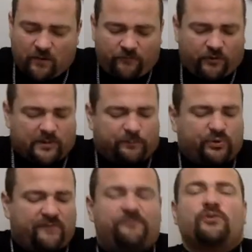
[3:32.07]
For the
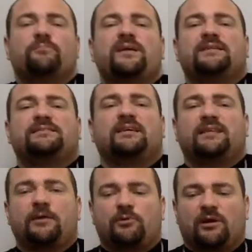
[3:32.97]
brief few minutes that
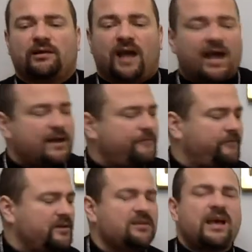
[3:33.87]
they were alive,
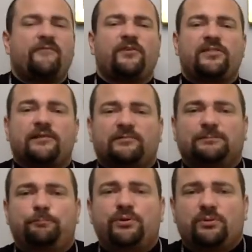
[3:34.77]
everything was
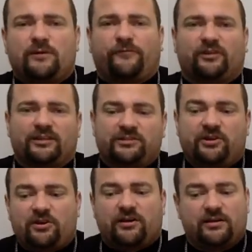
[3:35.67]
beautiful and
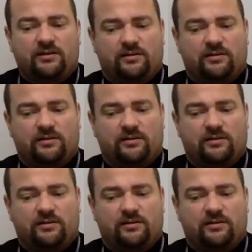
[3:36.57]
good.